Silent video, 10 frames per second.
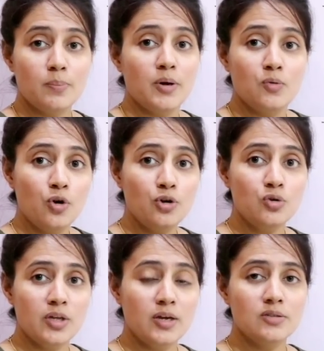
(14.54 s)
But what
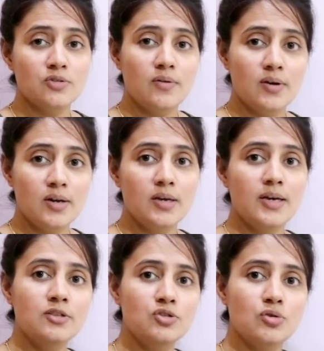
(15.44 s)
you think generally,
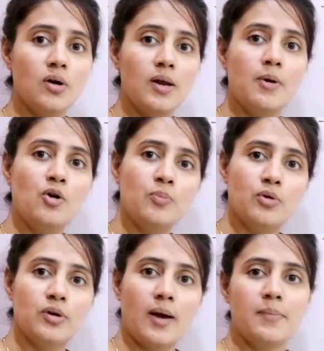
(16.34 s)
it's all about
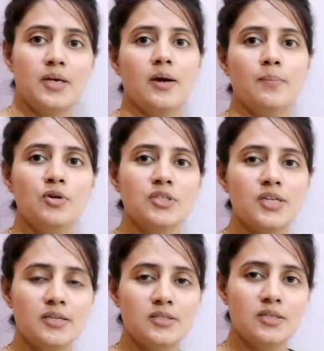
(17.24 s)
programming. Computer
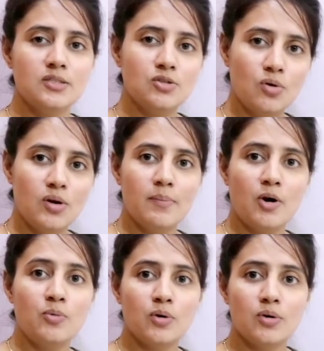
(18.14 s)
science is all
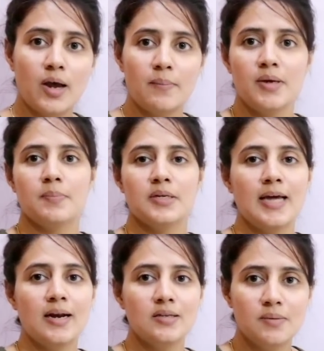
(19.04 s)
about programming, but
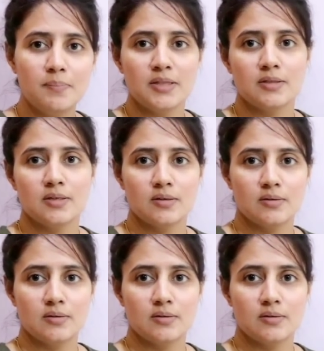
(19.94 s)
that is a myth.